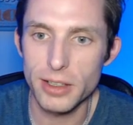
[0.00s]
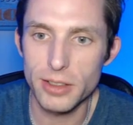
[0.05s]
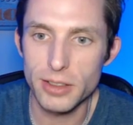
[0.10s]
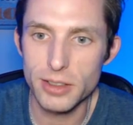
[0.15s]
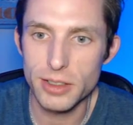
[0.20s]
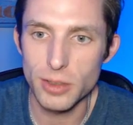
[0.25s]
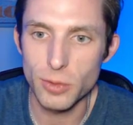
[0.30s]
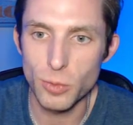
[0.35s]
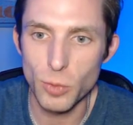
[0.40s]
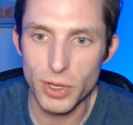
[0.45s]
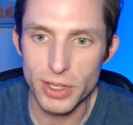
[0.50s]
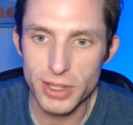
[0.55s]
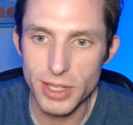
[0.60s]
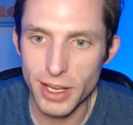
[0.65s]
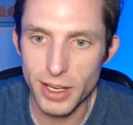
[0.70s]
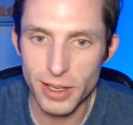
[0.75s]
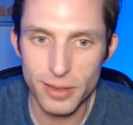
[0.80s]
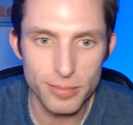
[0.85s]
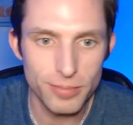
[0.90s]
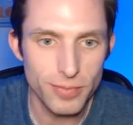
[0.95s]

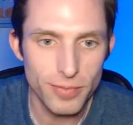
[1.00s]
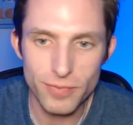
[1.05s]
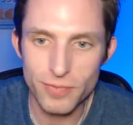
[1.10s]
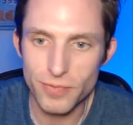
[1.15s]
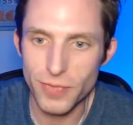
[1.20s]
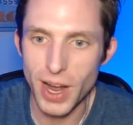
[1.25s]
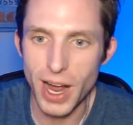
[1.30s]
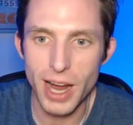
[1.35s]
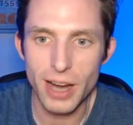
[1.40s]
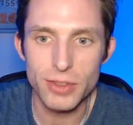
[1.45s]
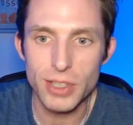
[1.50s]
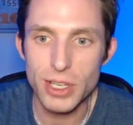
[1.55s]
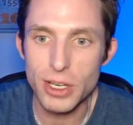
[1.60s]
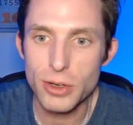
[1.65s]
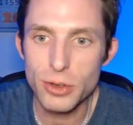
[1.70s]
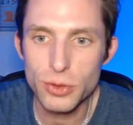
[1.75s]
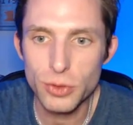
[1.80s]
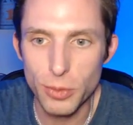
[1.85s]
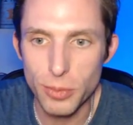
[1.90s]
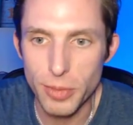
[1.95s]
within 5
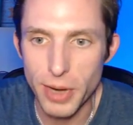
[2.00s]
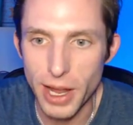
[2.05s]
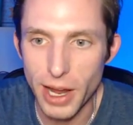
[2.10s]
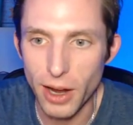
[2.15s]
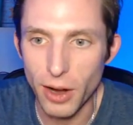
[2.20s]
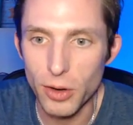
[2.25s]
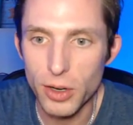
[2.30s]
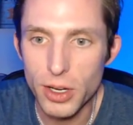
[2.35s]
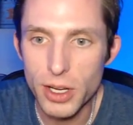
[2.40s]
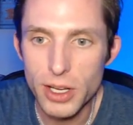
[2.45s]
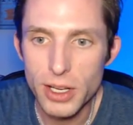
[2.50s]
years from now,